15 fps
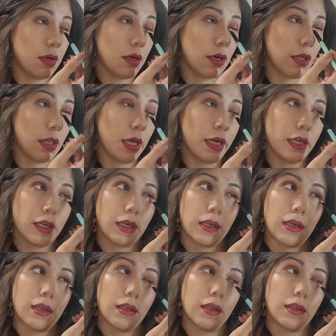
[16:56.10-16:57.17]
I like it.
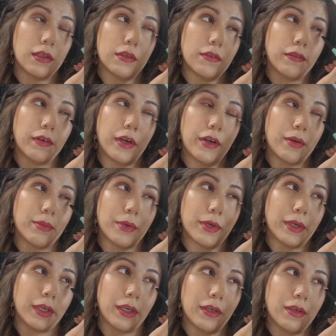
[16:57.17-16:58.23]
It's very
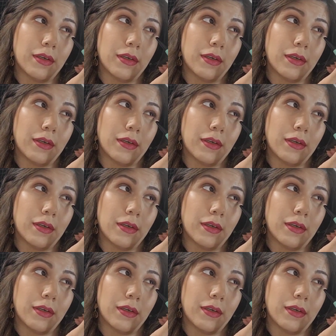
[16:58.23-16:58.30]
pretty.